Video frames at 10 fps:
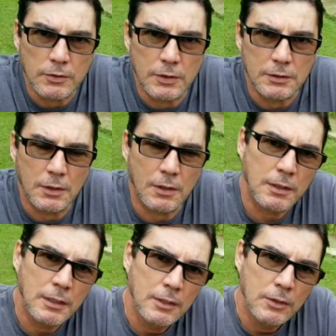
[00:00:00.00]
that are
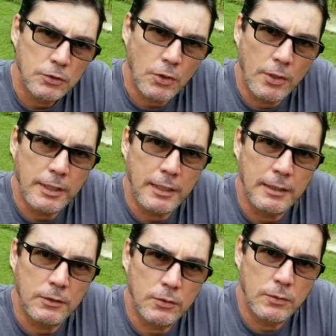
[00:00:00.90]
turning
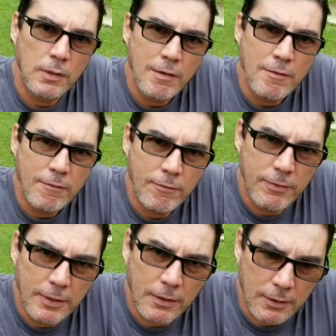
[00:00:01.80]
into
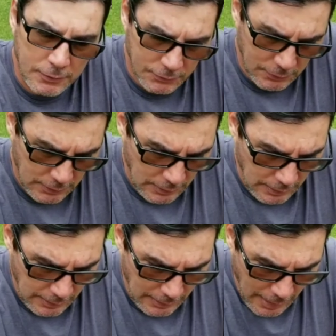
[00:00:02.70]
vinegars
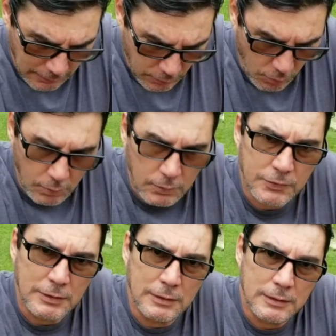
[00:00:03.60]
and alcohols
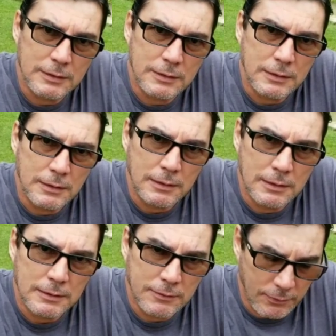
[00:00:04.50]
in
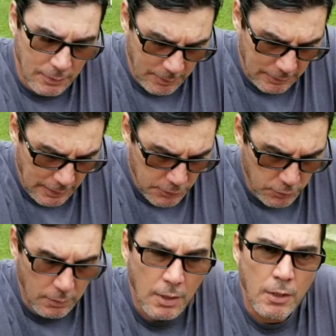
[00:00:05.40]
this
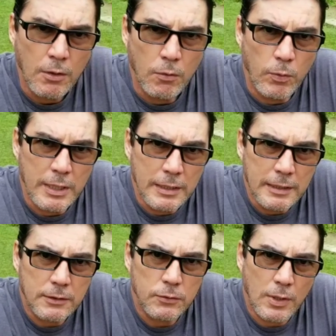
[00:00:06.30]
fermentation. We
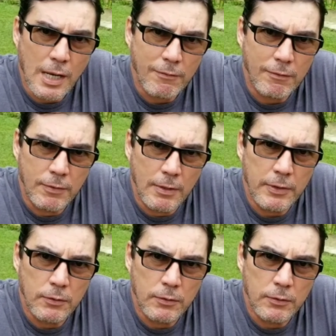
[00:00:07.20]
need to have a very good